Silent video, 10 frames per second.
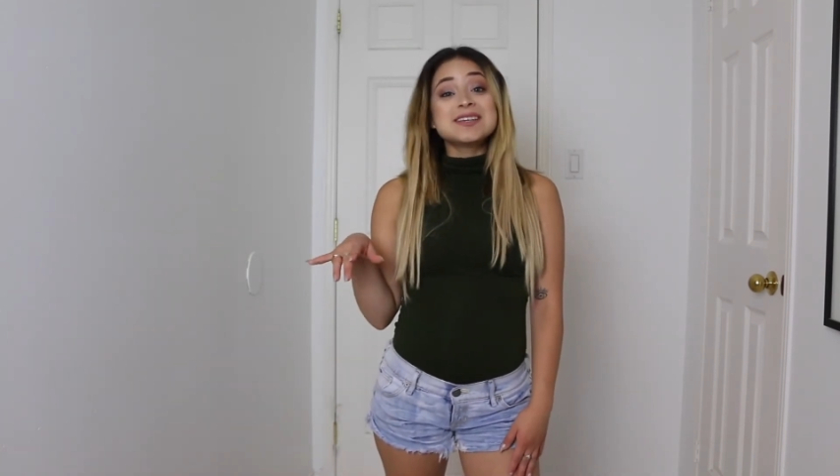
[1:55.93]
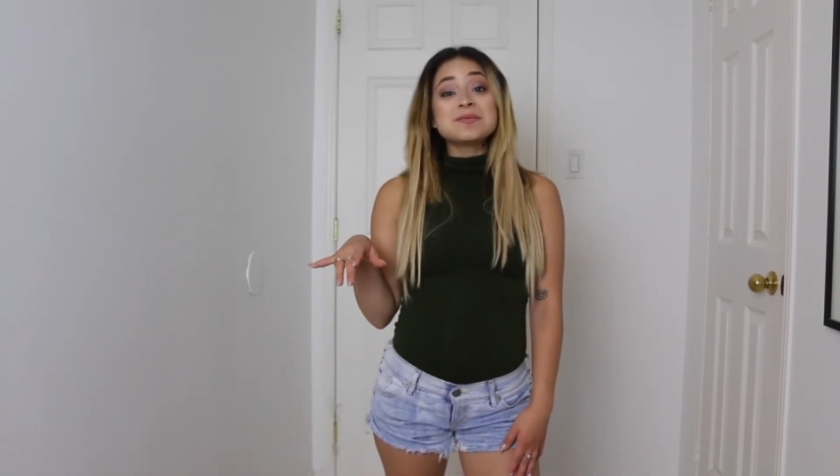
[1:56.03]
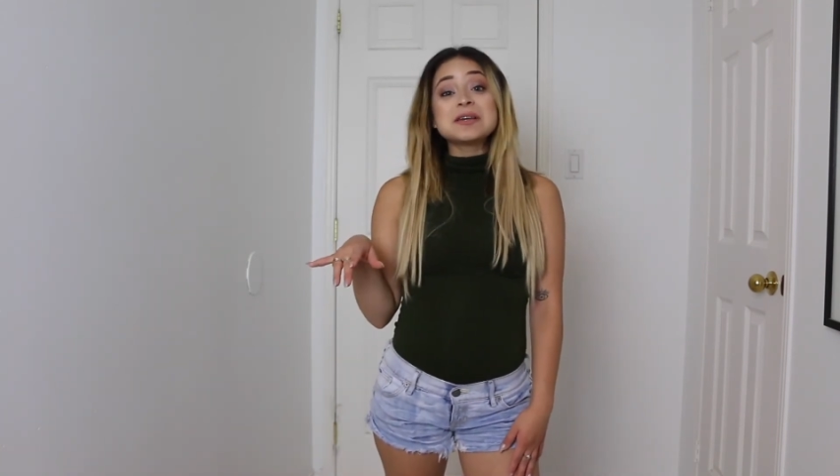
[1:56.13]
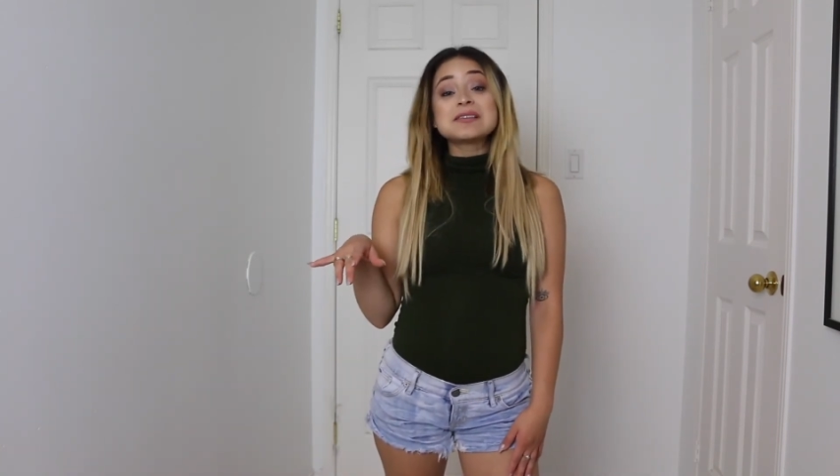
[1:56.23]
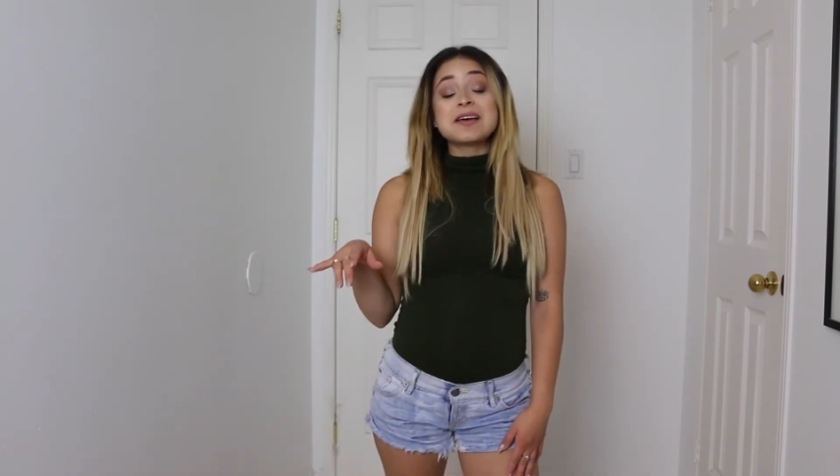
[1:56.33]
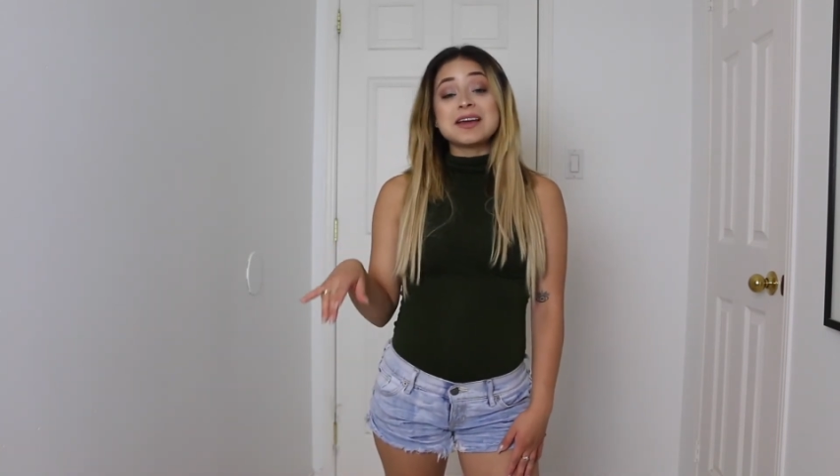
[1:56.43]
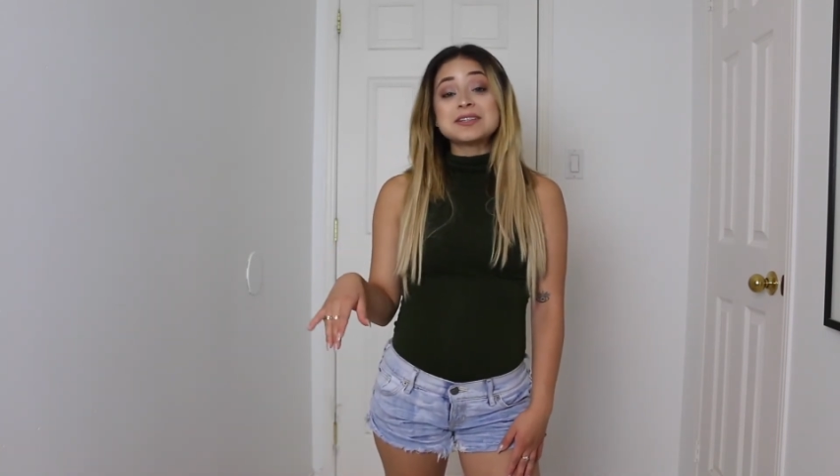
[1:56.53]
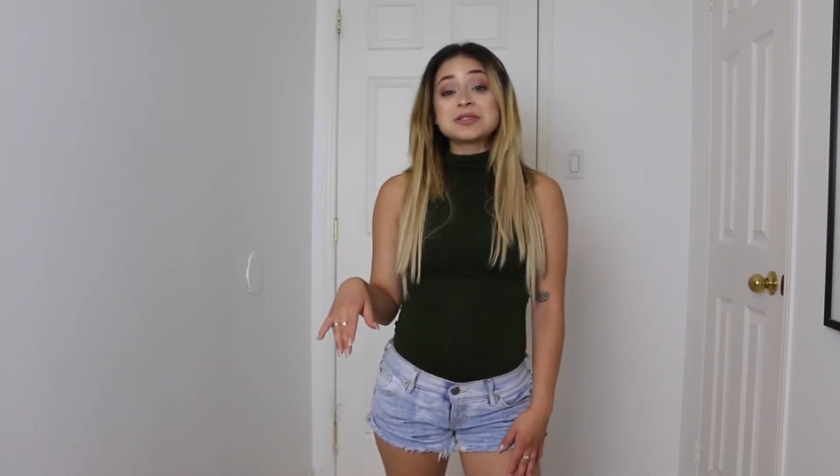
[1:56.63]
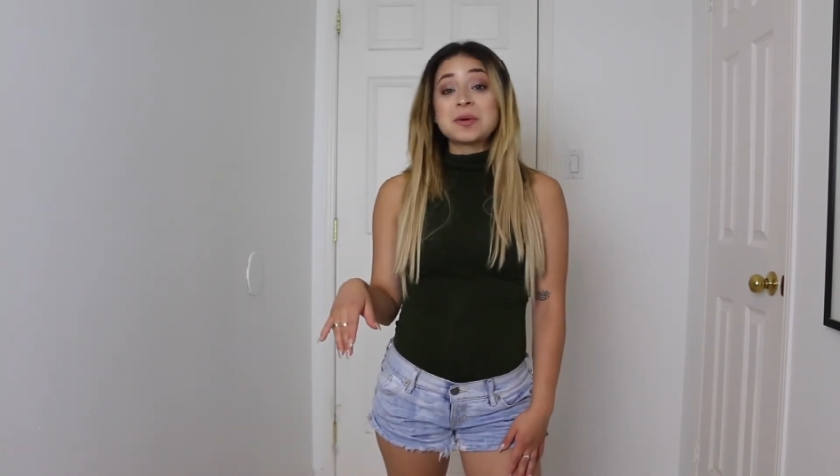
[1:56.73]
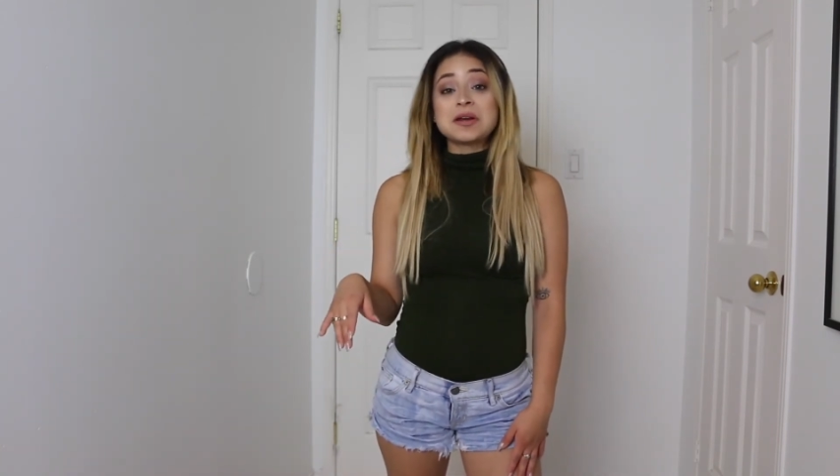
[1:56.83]
give me a like
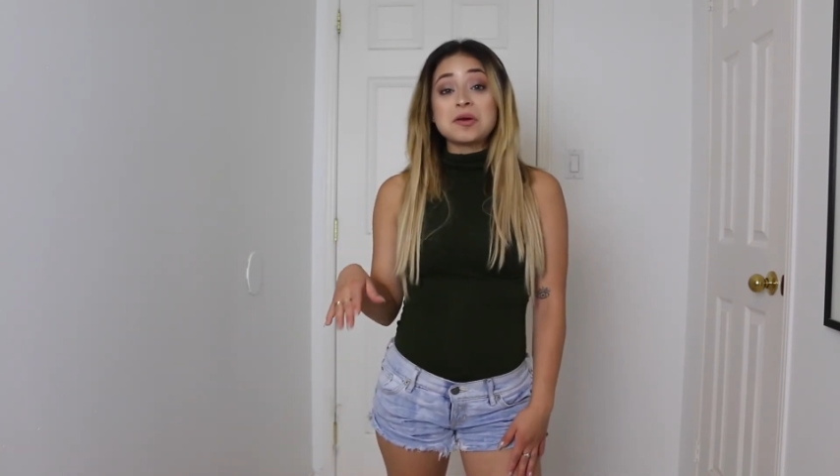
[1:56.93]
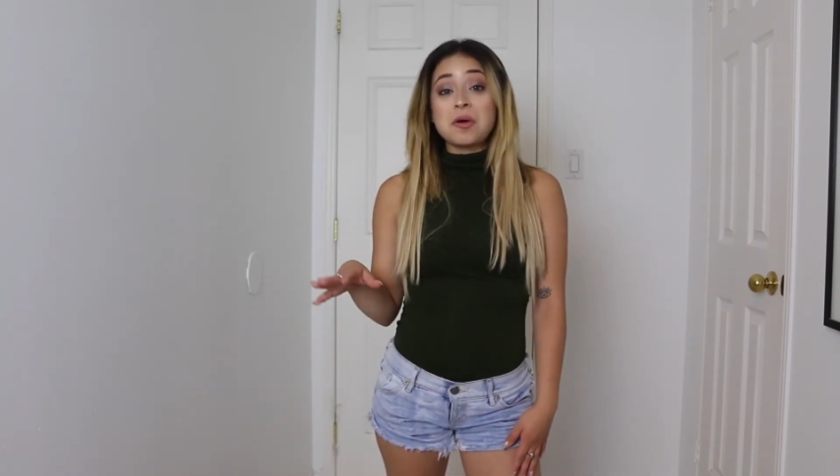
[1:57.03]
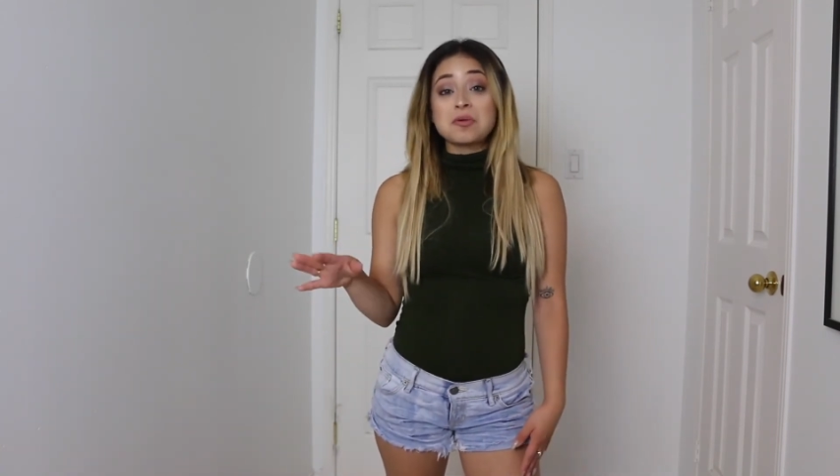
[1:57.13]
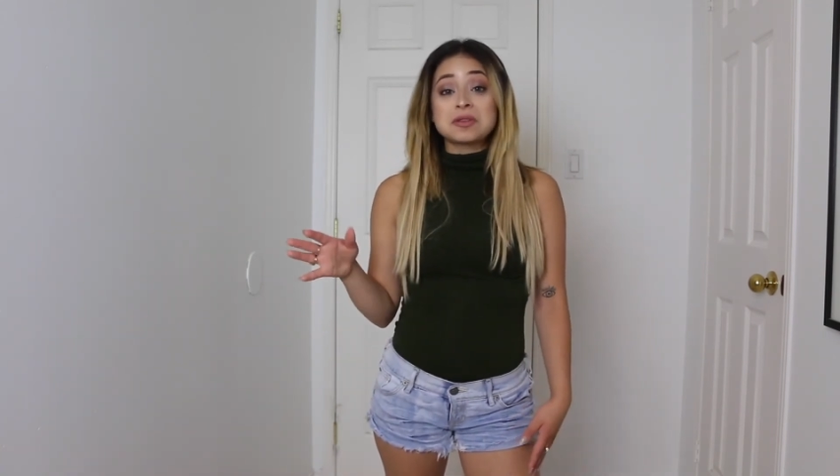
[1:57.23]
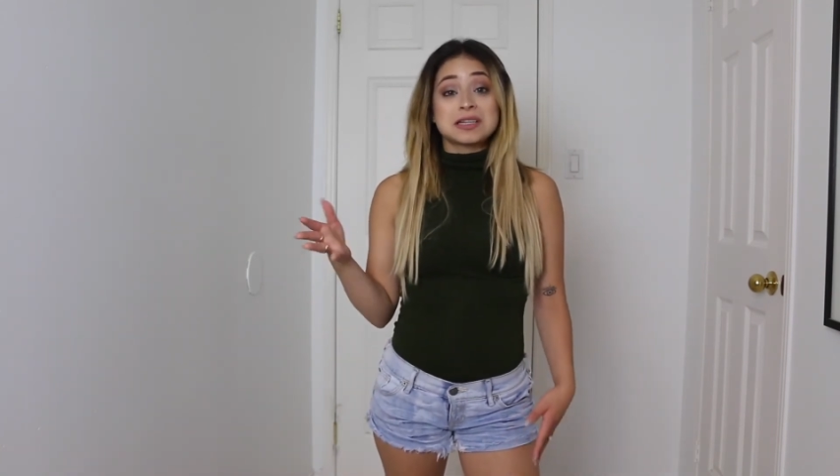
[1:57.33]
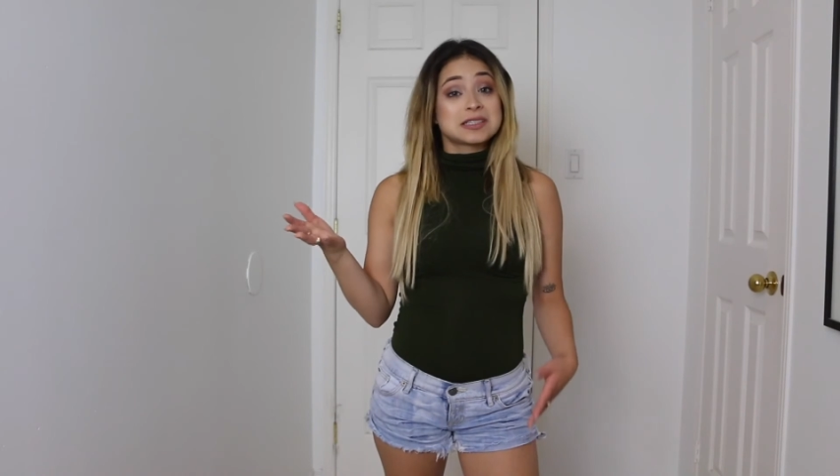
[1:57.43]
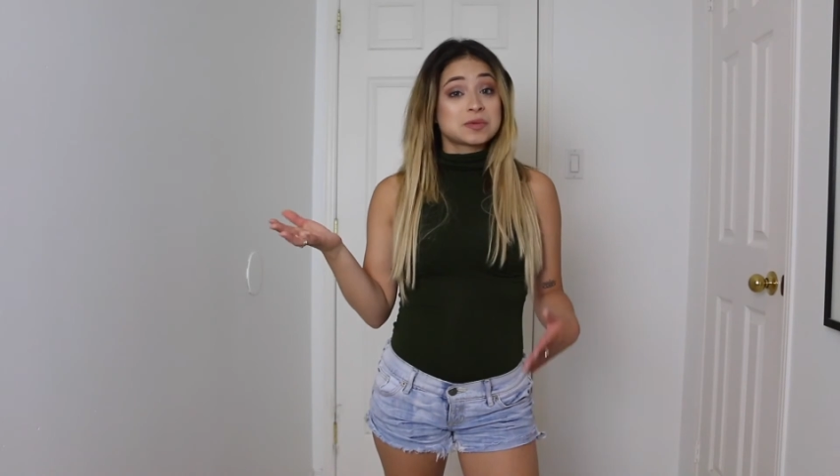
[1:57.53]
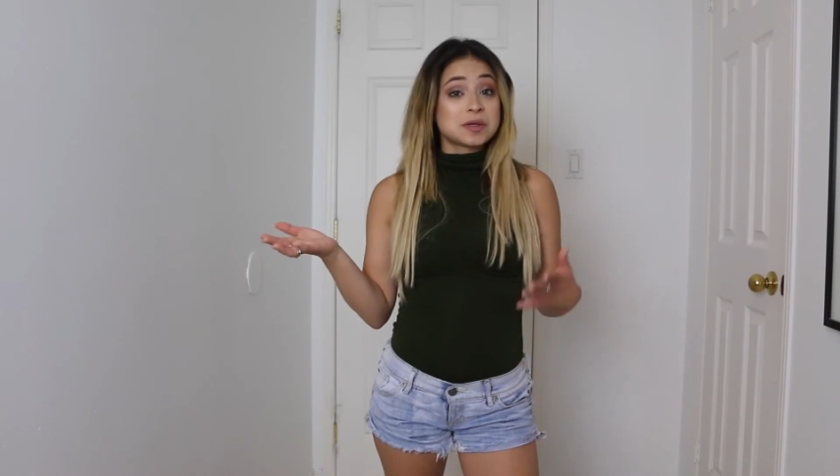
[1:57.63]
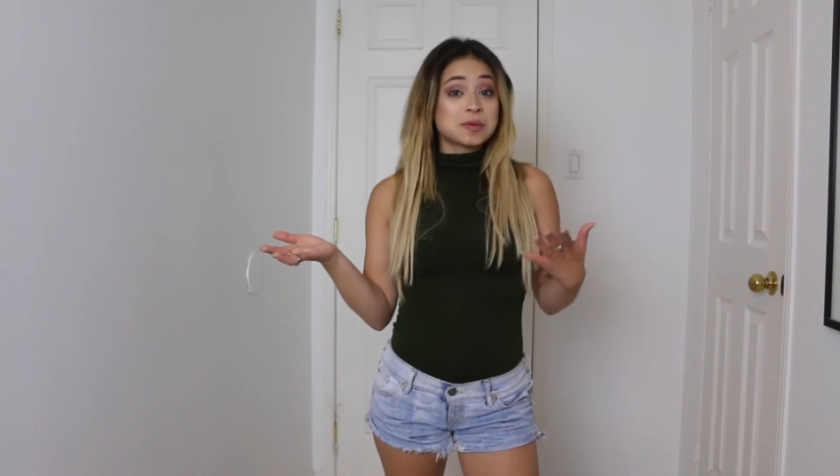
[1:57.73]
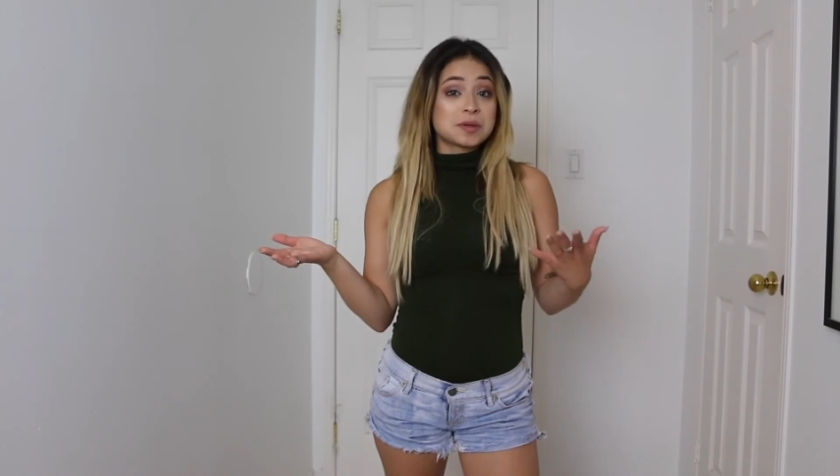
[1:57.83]
so I know that's
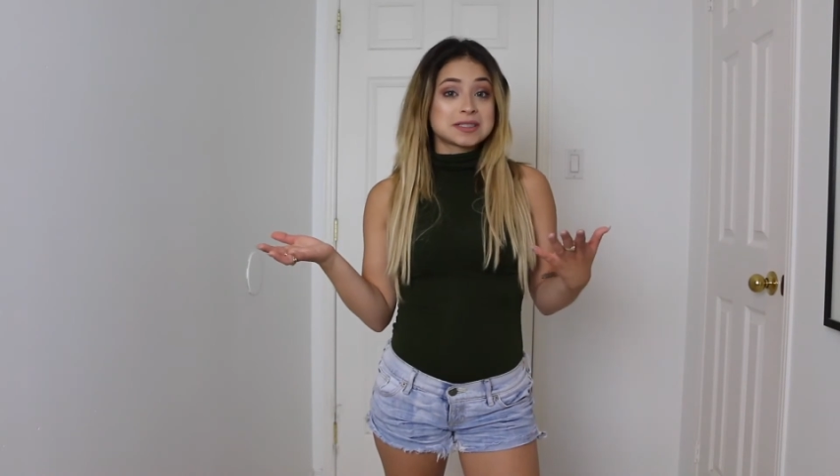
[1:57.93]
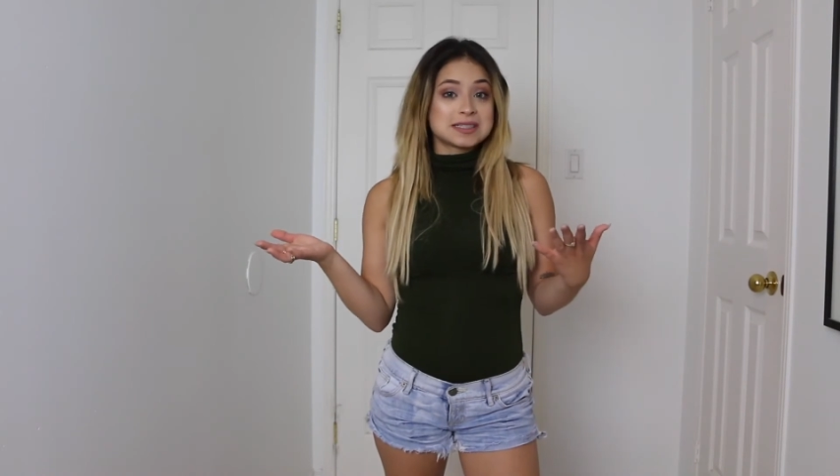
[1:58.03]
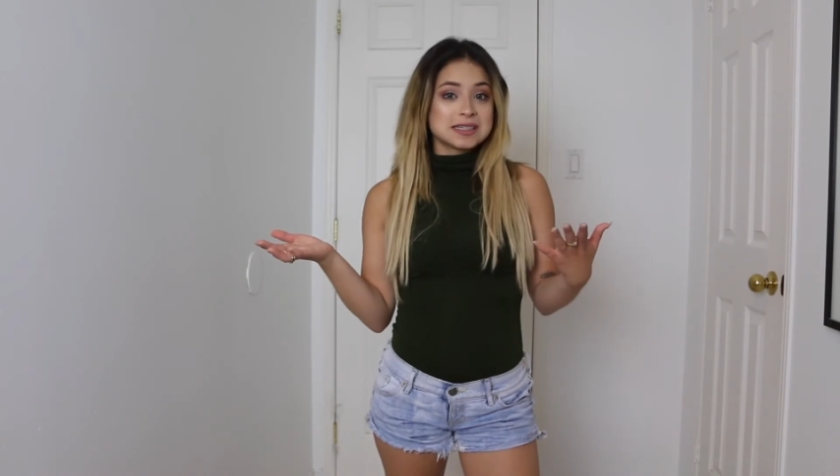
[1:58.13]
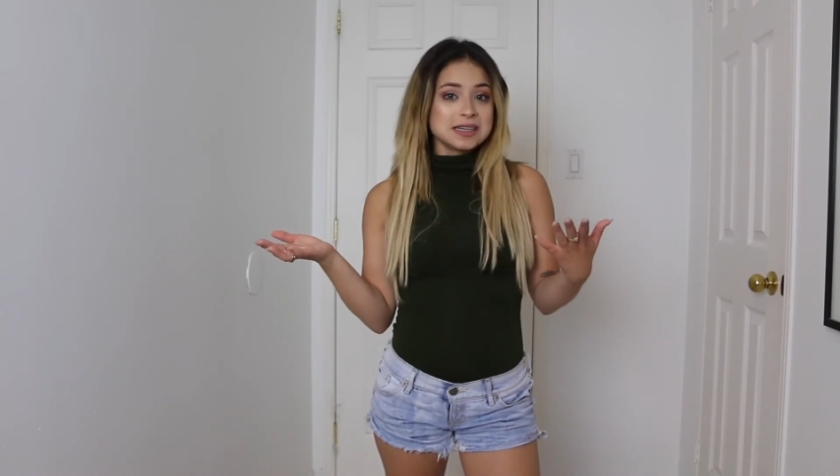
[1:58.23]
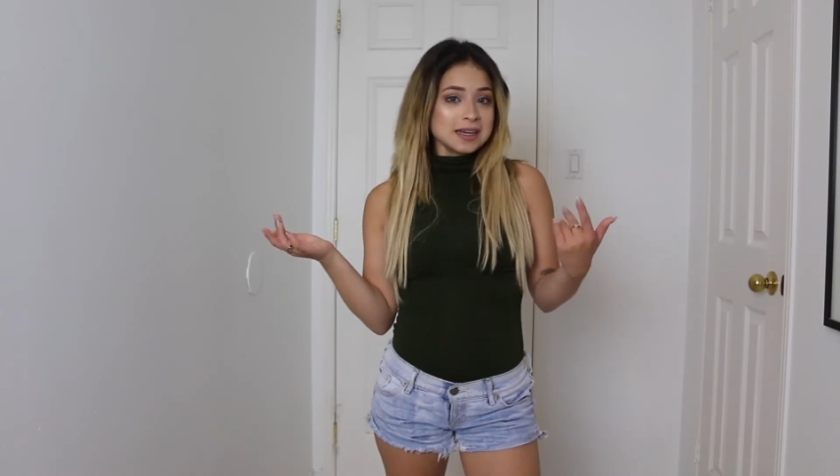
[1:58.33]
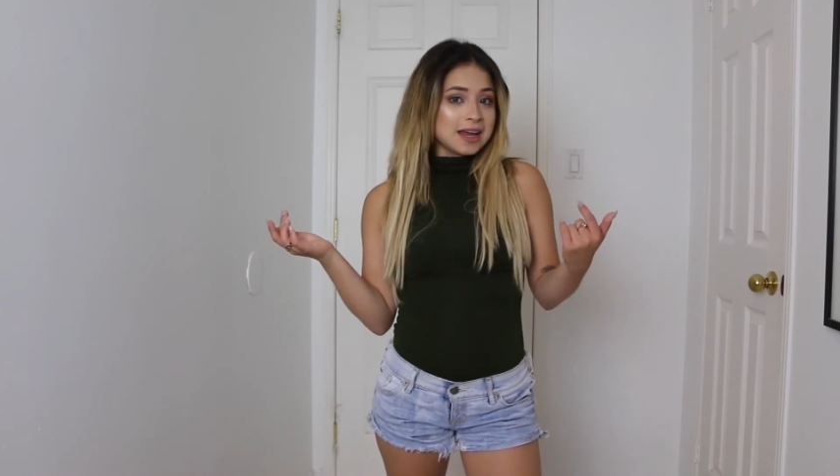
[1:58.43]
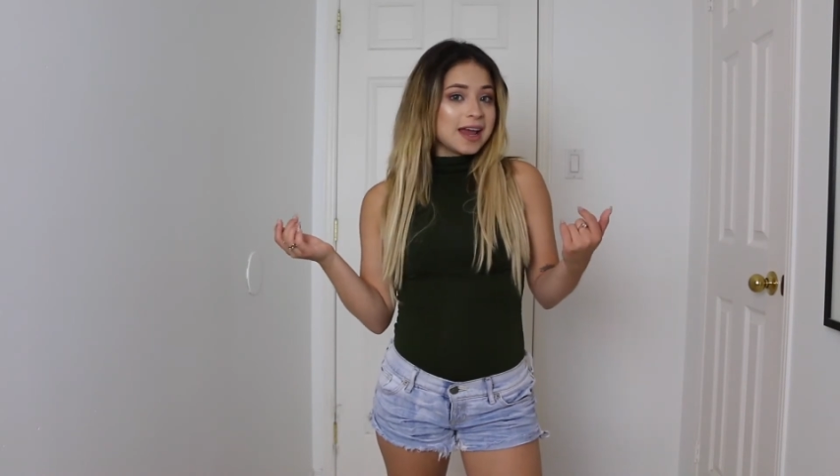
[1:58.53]
what you want to see.